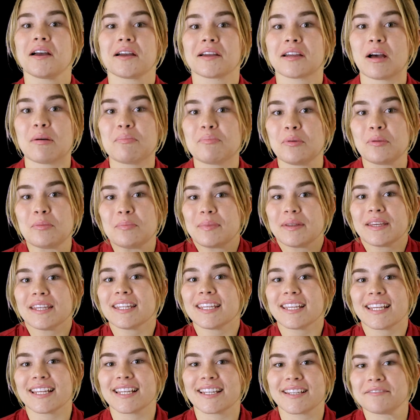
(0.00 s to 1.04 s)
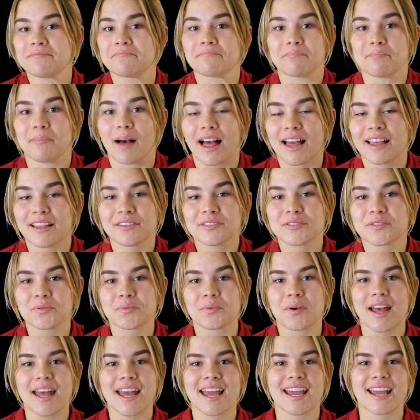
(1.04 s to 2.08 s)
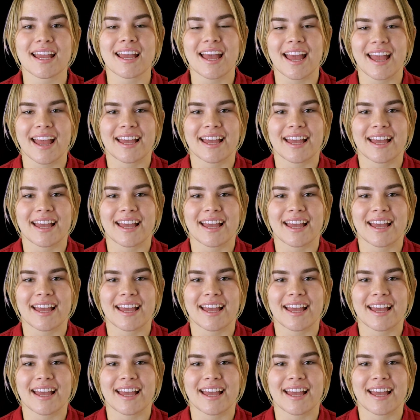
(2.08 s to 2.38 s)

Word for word: couple billion miles away